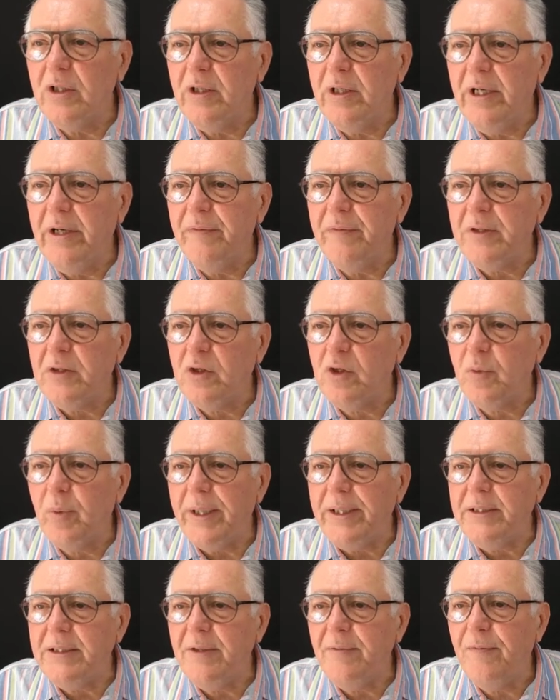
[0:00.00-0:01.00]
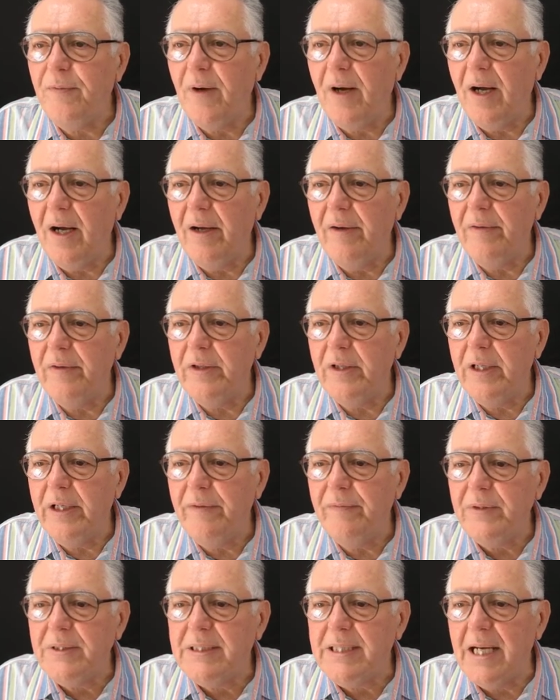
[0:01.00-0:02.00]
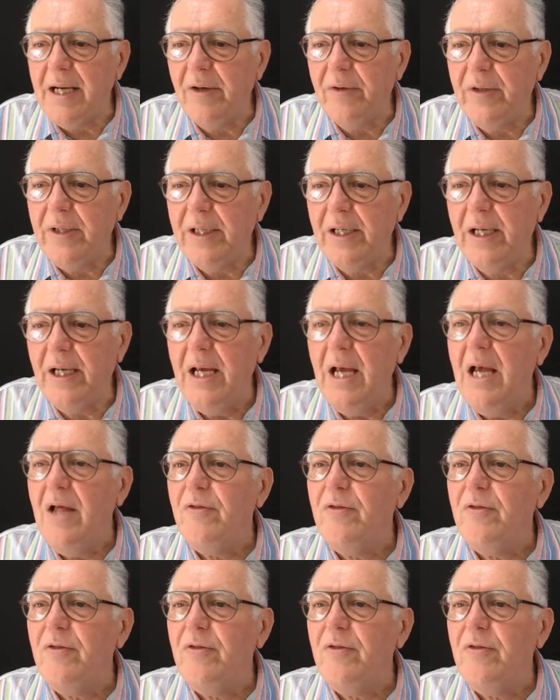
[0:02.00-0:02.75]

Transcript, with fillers: even twenty-five, even down here.